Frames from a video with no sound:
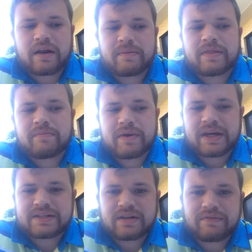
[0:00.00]
been the
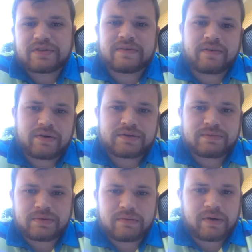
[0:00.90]
biggest difference I've
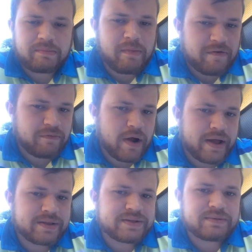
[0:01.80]
noticed between like my
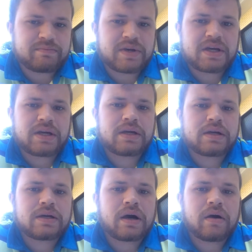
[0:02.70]
friends and me
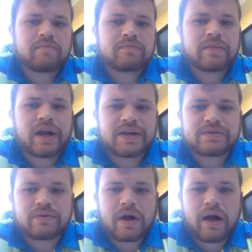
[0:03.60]
in high
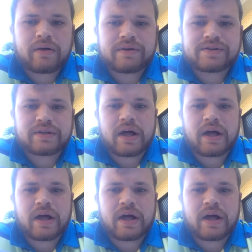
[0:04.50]
school and college.